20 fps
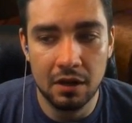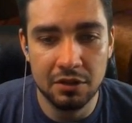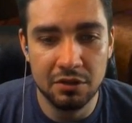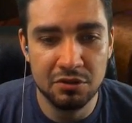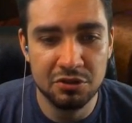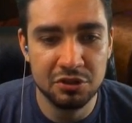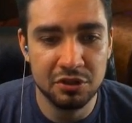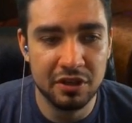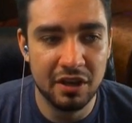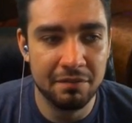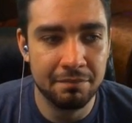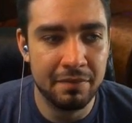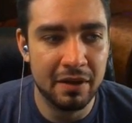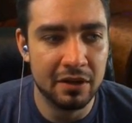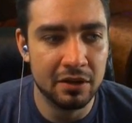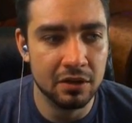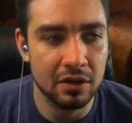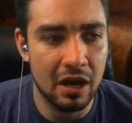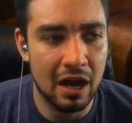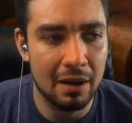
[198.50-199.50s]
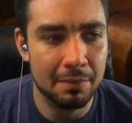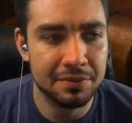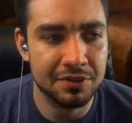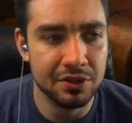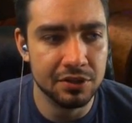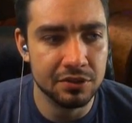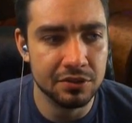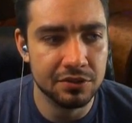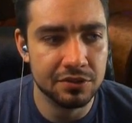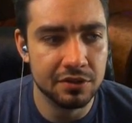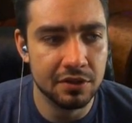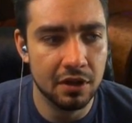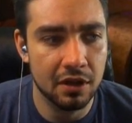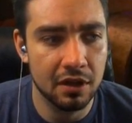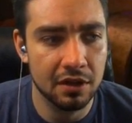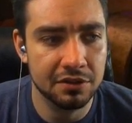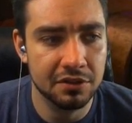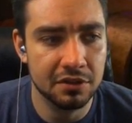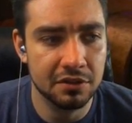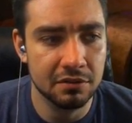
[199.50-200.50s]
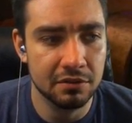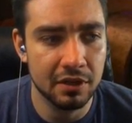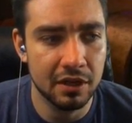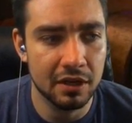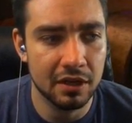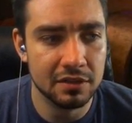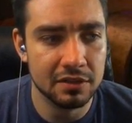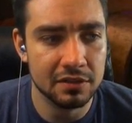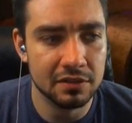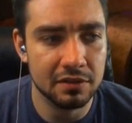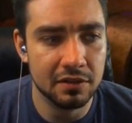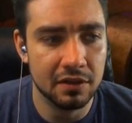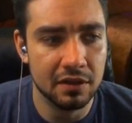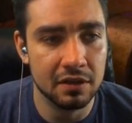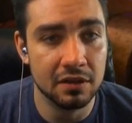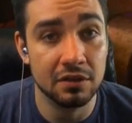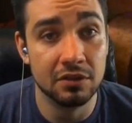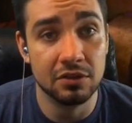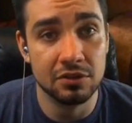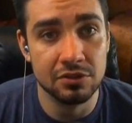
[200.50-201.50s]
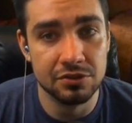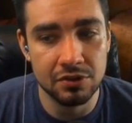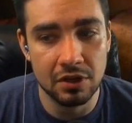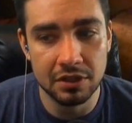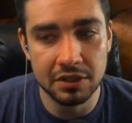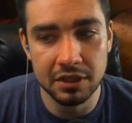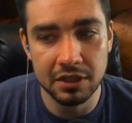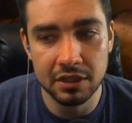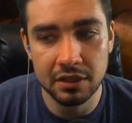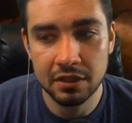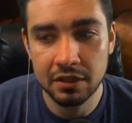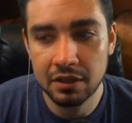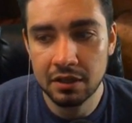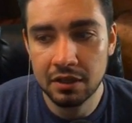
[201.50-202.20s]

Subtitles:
Usually have better options to do that in constructed.